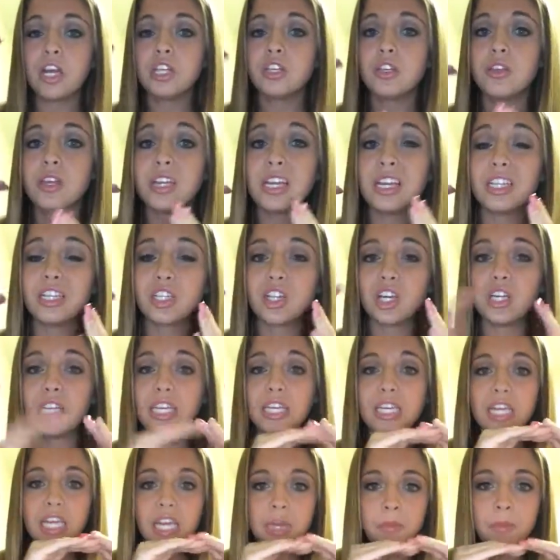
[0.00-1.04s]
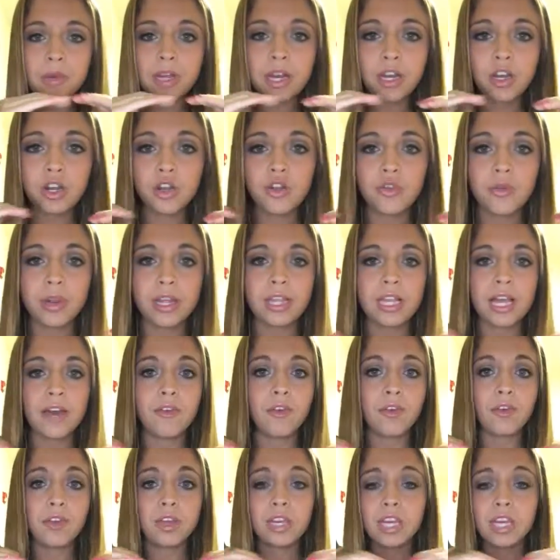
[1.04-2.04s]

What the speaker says: So I think it's good to keep it at a great level.